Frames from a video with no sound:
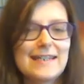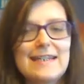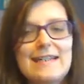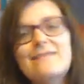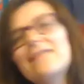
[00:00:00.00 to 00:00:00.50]

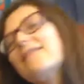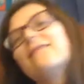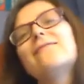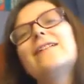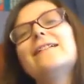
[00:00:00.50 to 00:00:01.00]
era
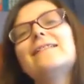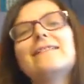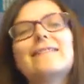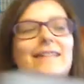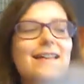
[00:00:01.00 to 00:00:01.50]
feels,
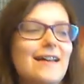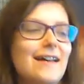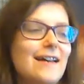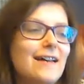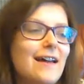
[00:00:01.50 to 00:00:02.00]

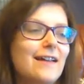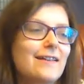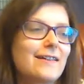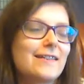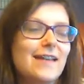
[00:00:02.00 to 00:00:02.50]

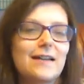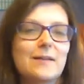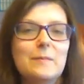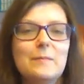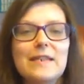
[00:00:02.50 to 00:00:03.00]
because it had
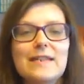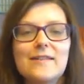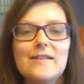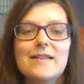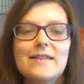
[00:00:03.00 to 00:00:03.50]
complete
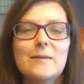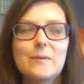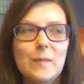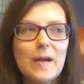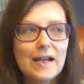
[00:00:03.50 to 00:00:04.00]
stories, it was
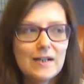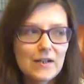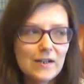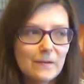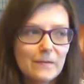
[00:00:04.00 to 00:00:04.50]
bright and
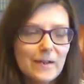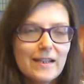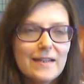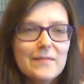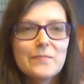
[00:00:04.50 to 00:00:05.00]
colourful,
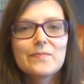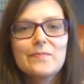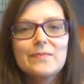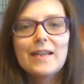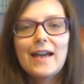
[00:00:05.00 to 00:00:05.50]

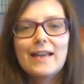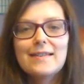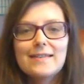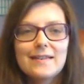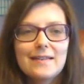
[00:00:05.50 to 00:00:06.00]

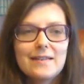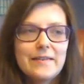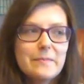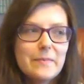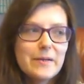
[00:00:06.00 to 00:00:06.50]
and
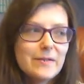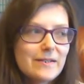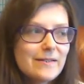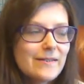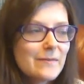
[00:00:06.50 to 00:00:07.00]
the
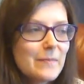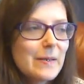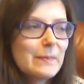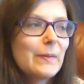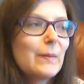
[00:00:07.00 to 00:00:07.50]
emotions of
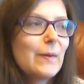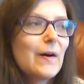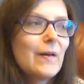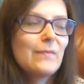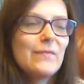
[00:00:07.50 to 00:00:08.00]
people were
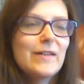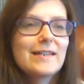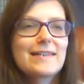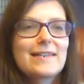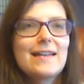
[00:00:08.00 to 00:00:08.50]

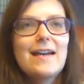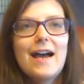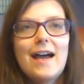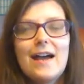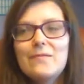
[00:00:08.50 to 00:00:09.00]
obvious.
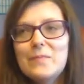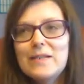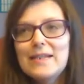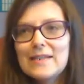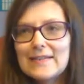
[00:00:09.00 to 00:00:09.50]
I have
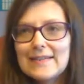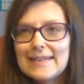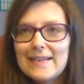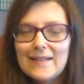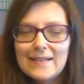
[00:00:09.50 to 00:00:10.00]
been
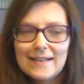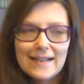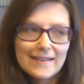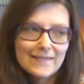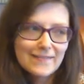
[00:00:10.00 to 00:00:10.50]
discussing on
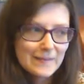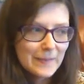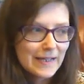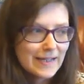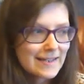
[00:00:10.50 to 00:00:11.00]
Gallifrey
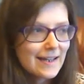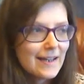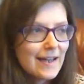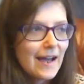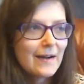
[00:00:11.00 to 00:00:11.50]
Base
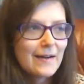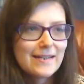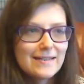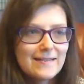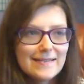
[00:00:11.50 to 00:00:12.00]
how I
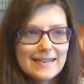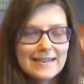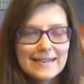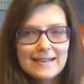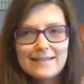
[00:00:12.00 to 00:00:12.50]
don't
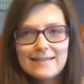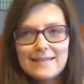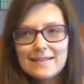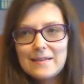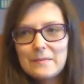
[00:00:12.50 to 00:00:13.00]
understand
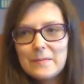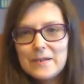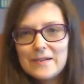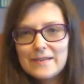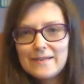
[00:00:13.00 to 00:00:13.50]
the
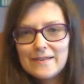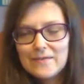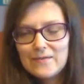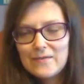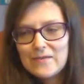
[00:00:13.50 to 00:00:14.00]
emotions
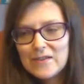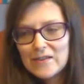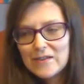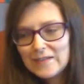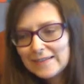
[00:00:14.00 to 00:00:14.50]
of
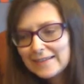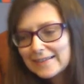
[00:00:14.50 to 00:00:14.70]
Riversong,